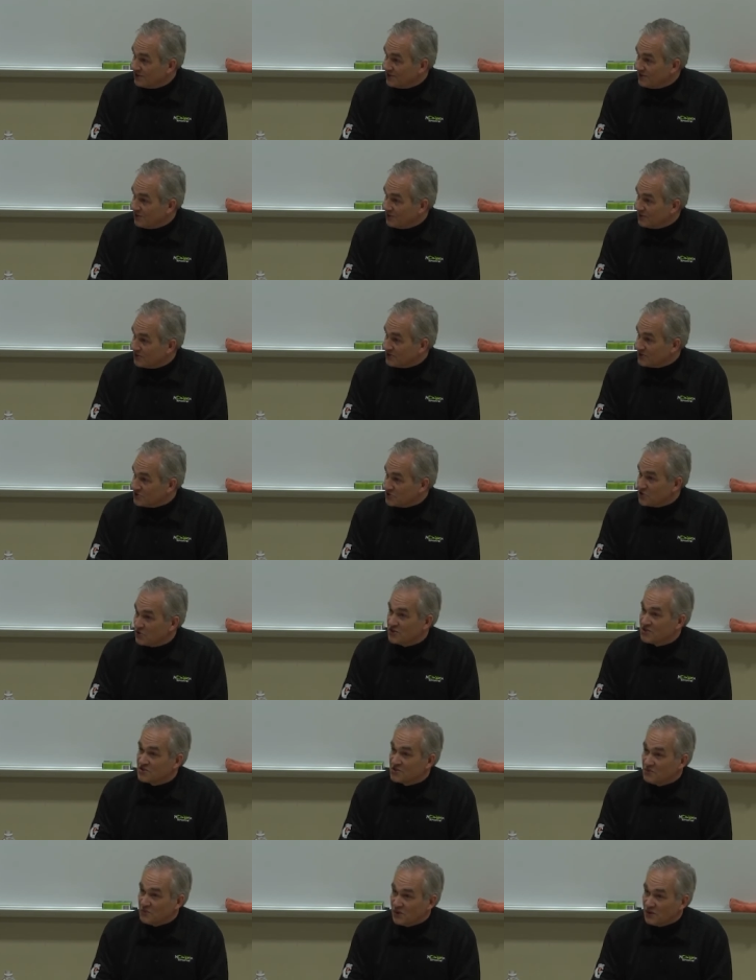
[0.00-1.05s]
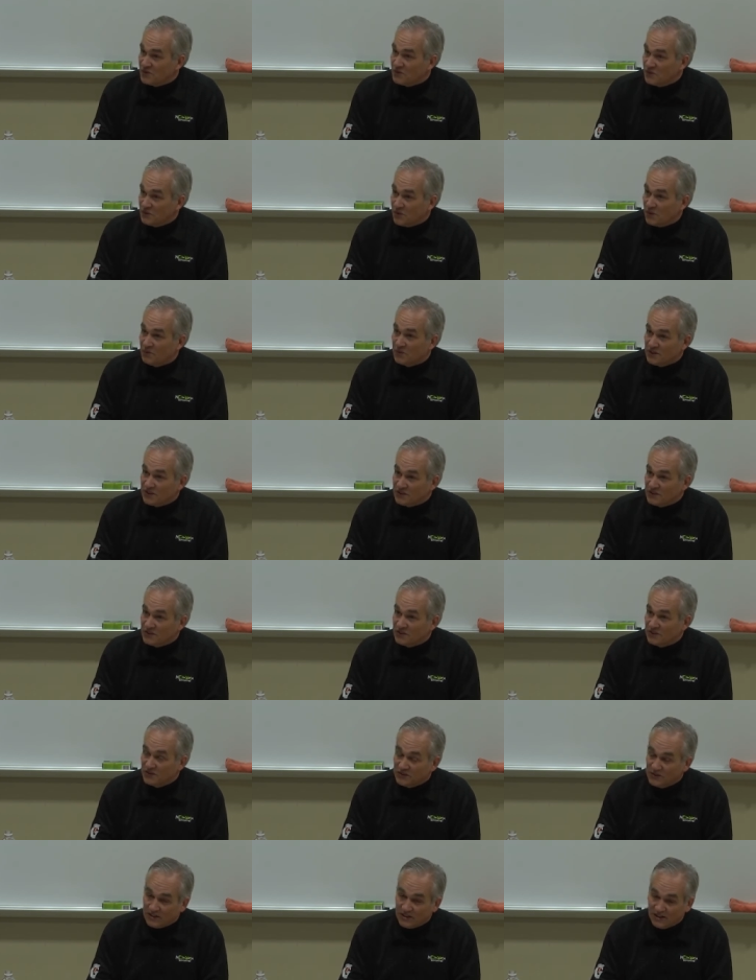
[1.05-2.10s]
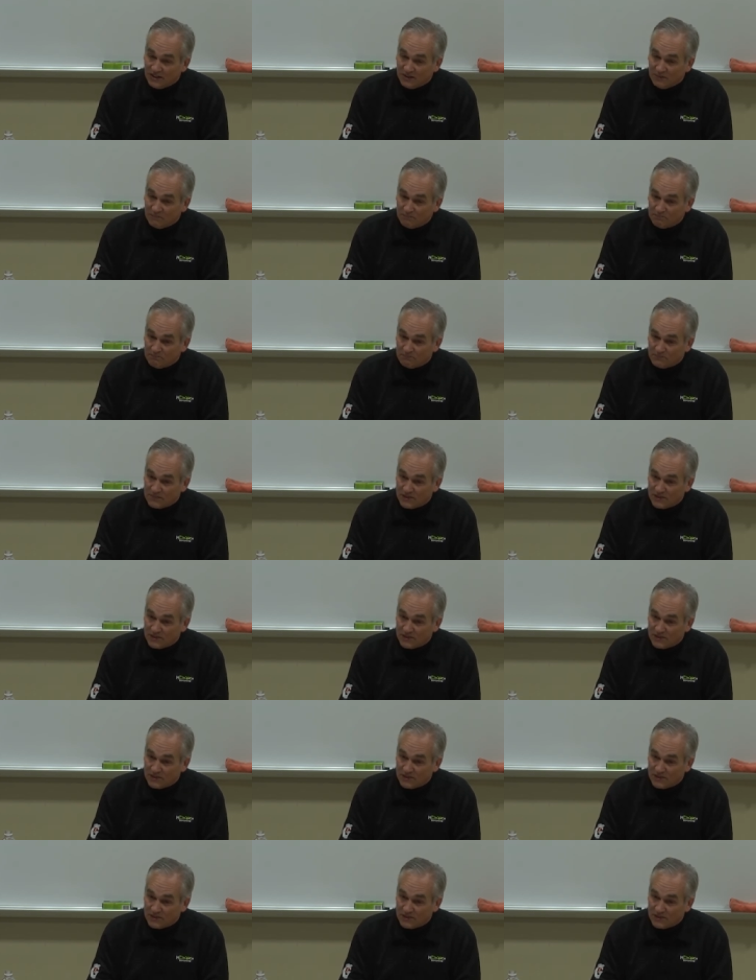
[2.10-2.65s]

I wanted the choice of what, what we could do. Um,